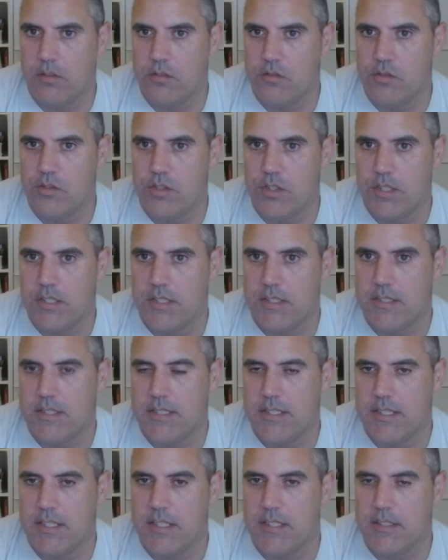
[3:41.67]

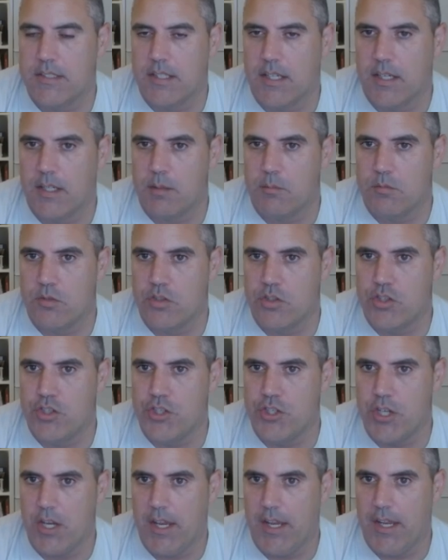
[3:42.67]
gt times
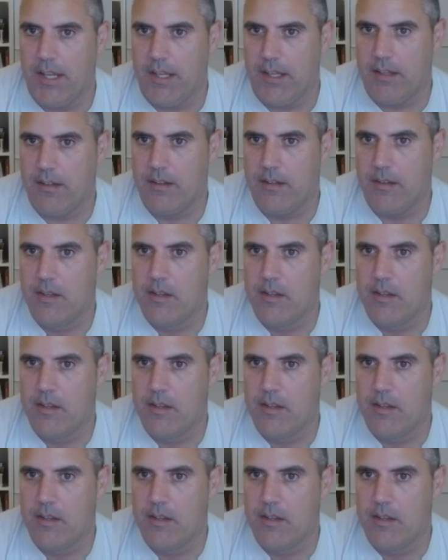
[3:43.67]
j.